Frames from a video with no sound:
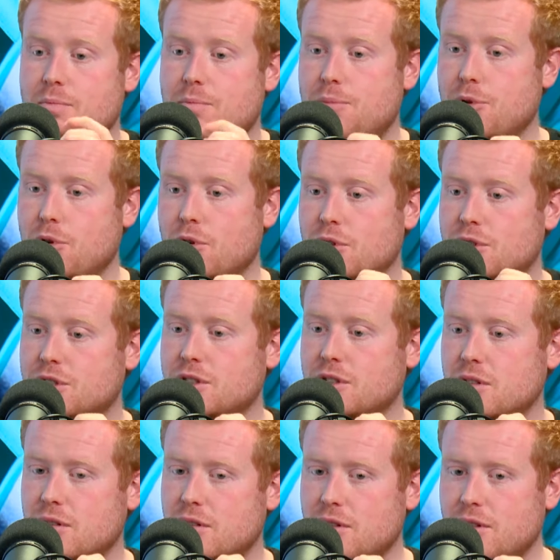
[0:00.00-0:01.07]
But
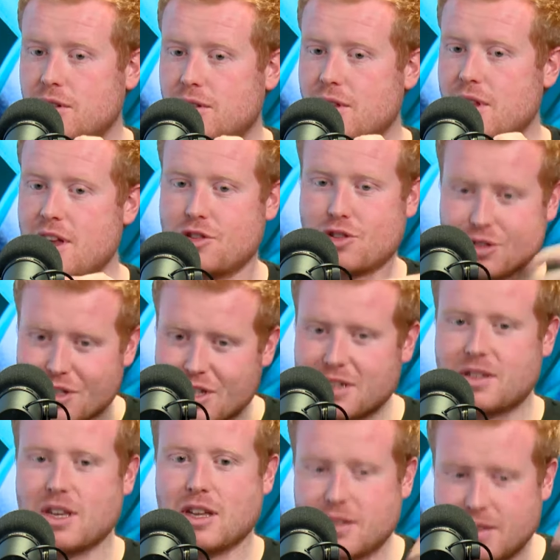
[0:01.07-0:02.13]
it just
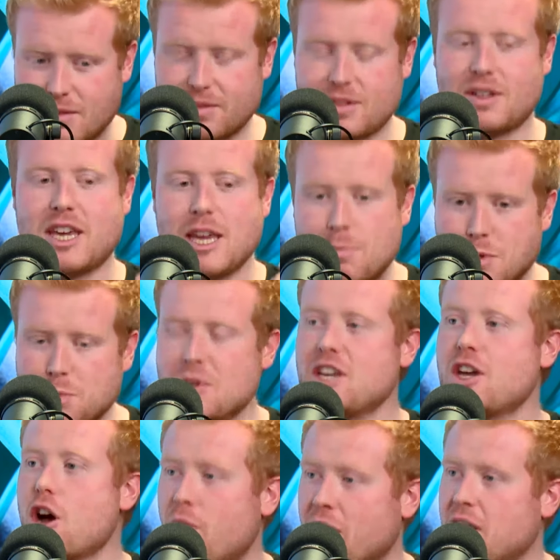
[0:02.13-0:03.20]
it keeps me
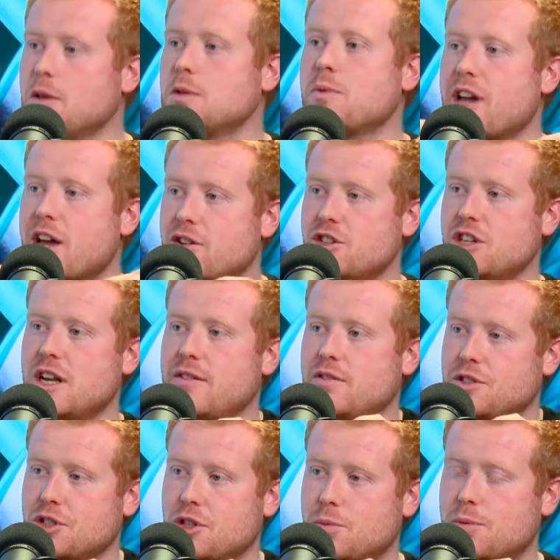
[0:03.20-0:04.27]
going, keeps my energy
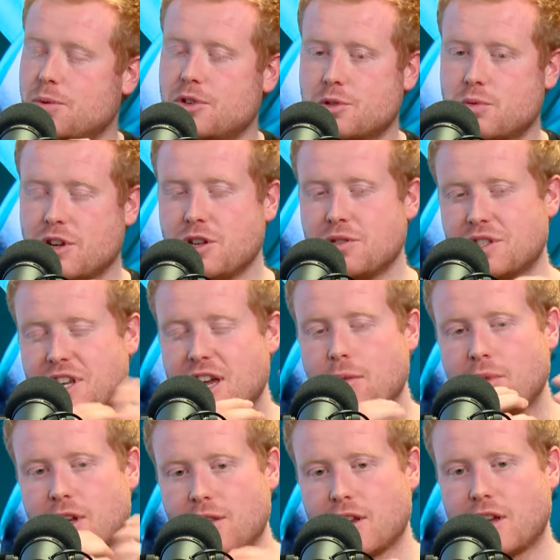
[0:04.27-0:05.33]
levels up. Because what used to get
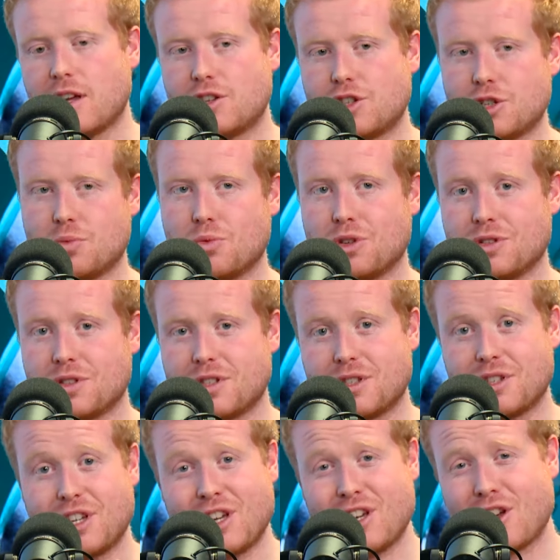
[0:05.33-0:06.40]
me in the kitchen was
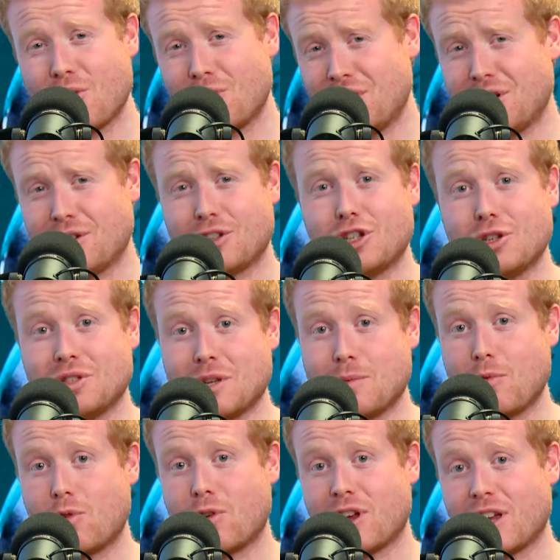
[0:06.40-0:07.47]
going in on a Tuesday
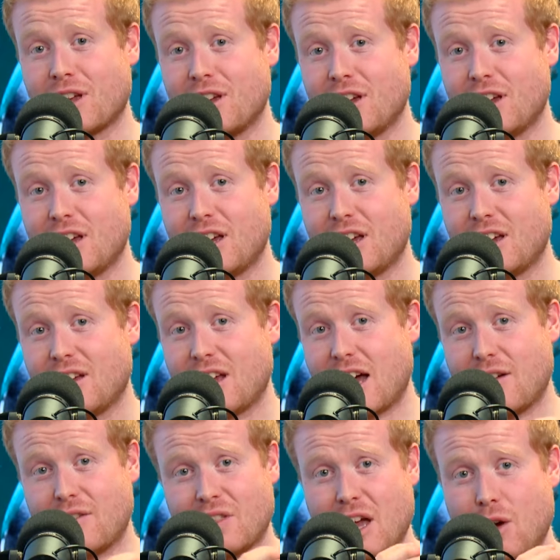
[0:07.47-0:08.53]
morning,
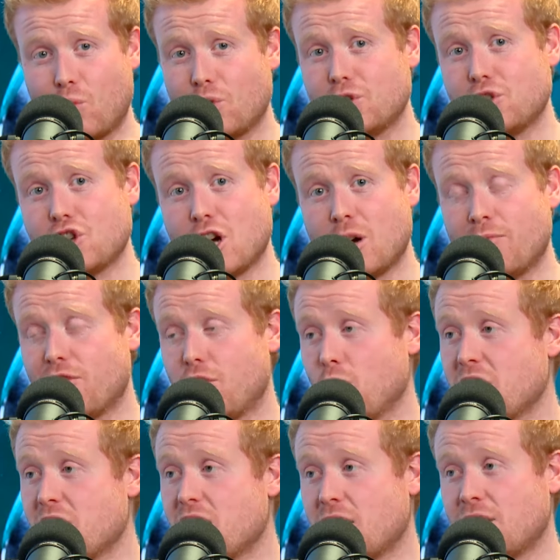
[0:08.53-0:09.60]
having that one job for the
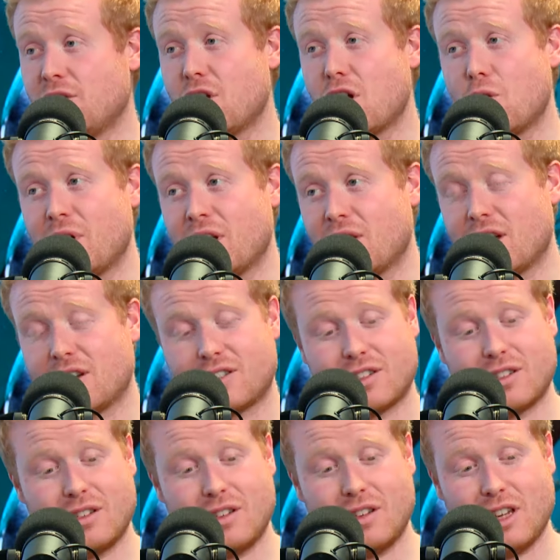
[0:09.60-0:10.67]
week, and knowing
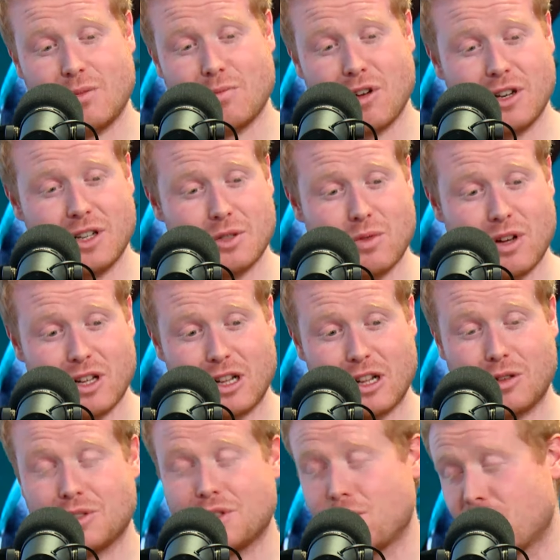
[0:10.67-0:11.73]
that you might as well
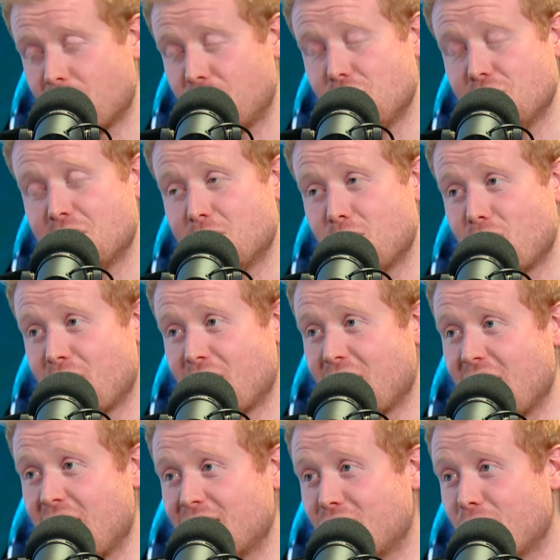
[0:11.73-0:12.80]
close the door on a Tuesday morning
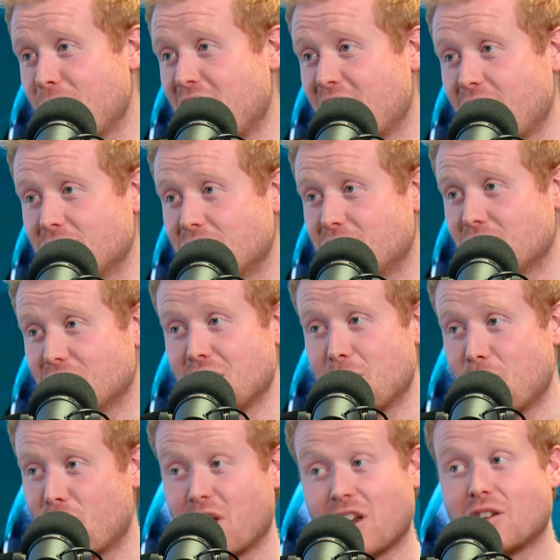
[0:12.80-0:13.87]
and come back out Sunday
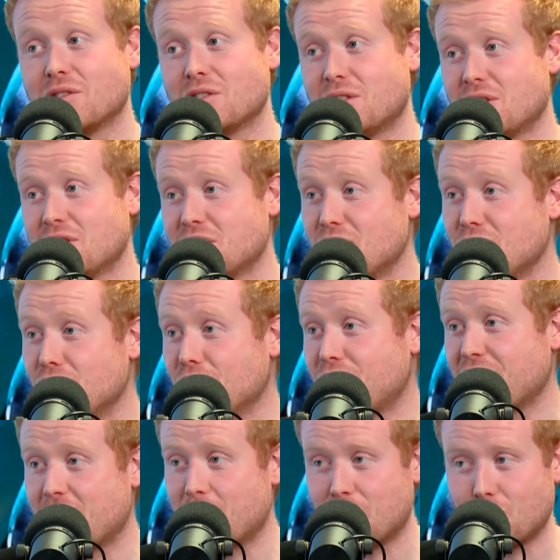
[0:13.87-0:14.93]
morning because there's
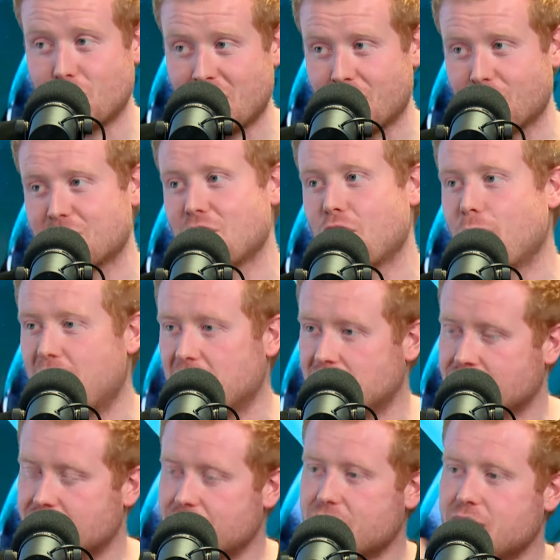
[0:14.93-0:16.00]
nothing in between. There was no
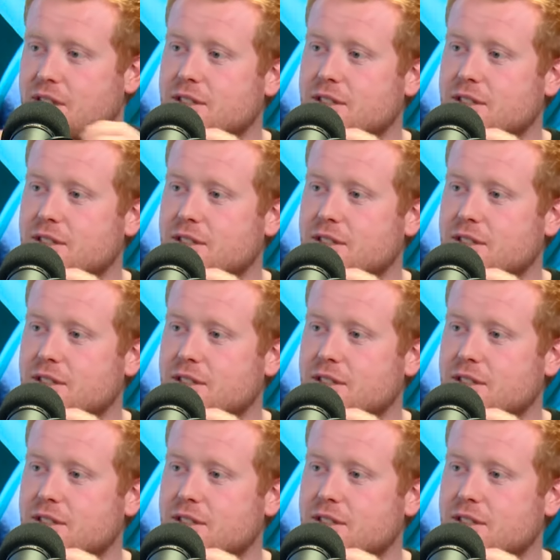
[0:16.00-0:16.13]
balance.